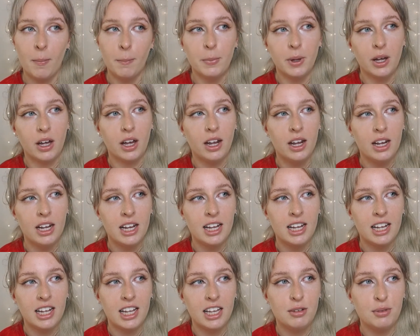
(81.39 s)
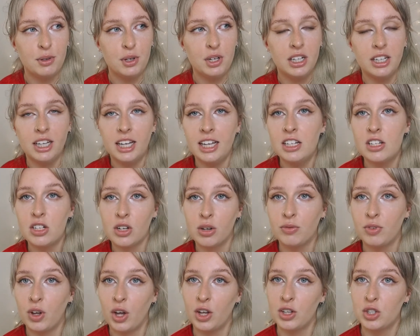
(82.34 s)
But if you didn't get into
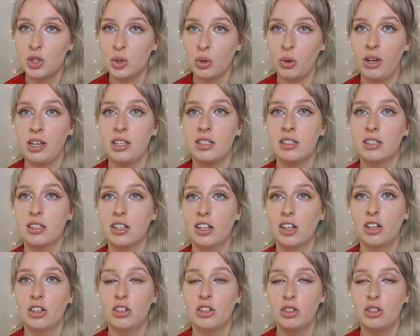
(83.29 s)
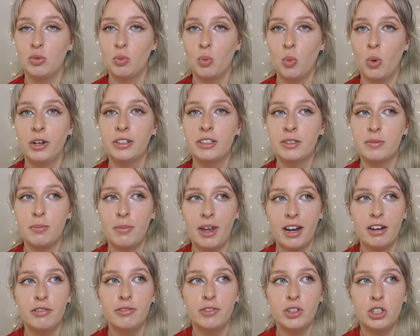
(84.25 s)
your first choice, what's
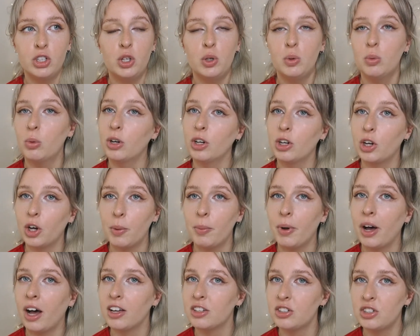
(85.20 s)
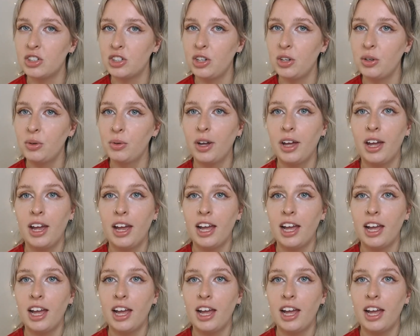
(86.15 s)
meant for you won't go past you.